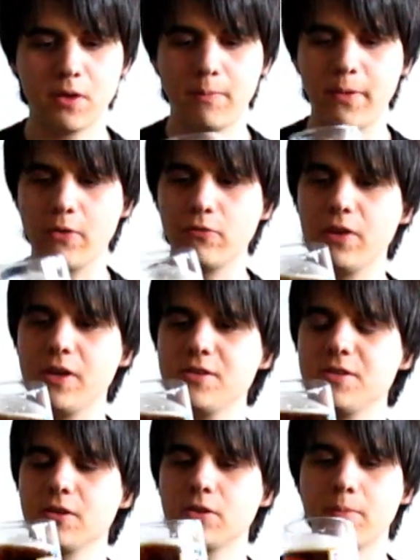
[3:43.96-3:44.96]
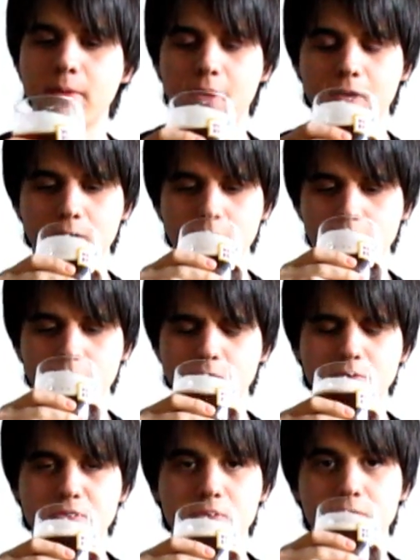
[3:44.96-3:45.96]
A bit of lacing on the back,
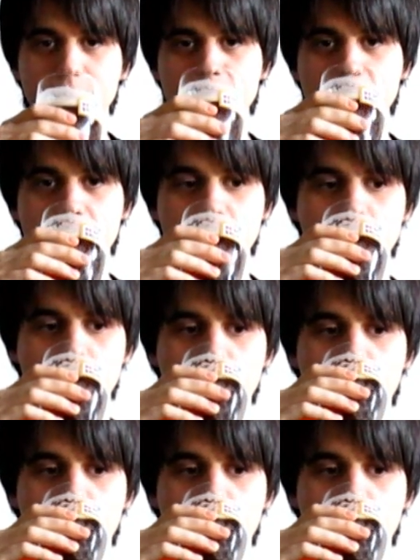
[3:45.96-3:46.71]
on the side.